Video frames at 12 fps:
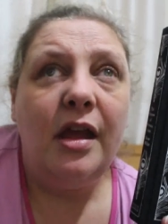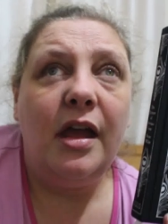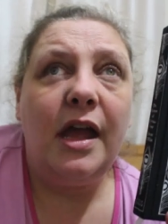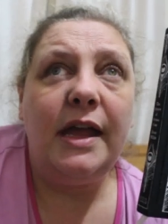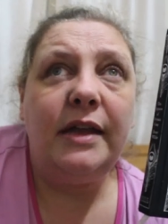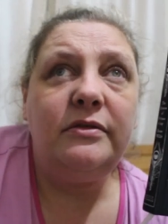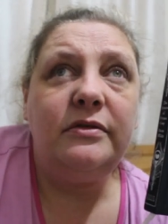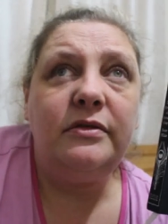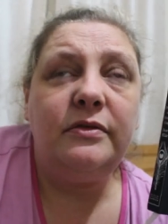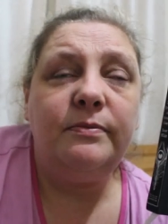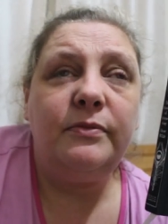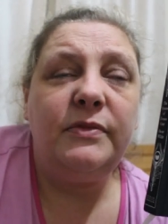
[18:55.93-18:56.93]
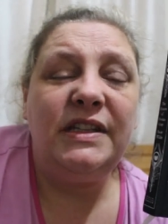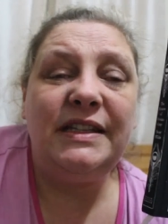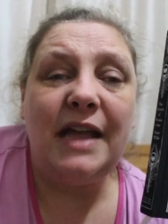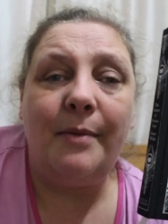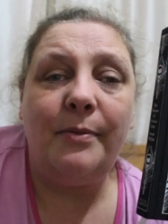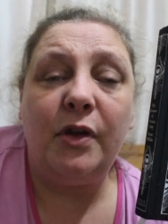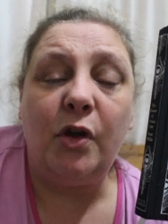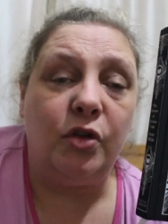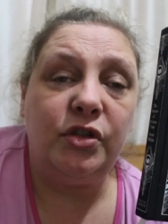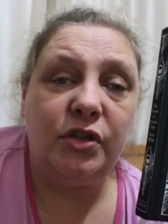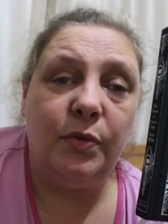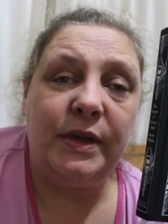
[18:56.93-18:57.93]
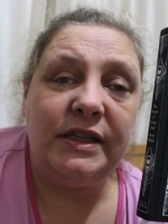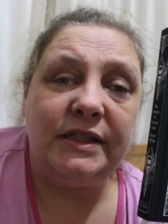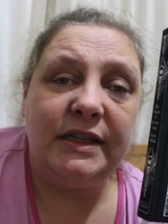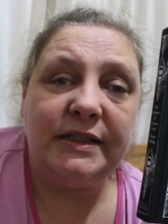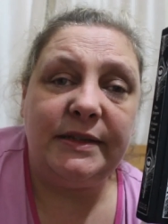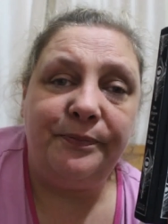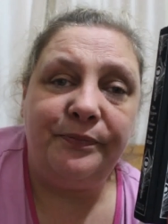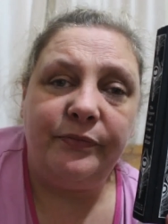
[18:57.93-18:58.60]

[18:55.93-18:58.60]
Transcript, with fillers: and damn the consequences.